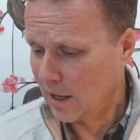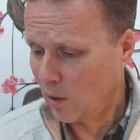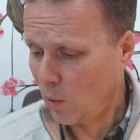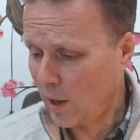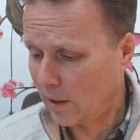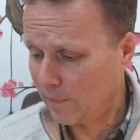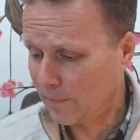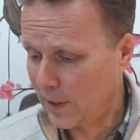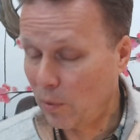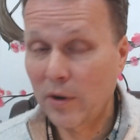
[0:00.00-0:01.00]
Well,
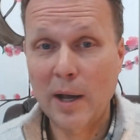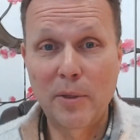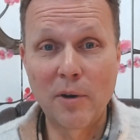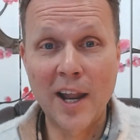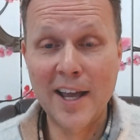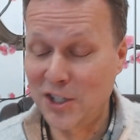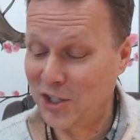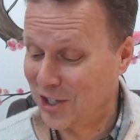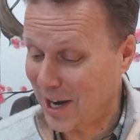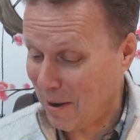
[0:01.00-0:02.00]
it won't help the
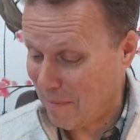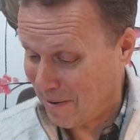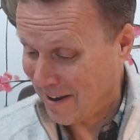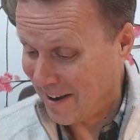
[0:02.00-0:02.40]
relationship.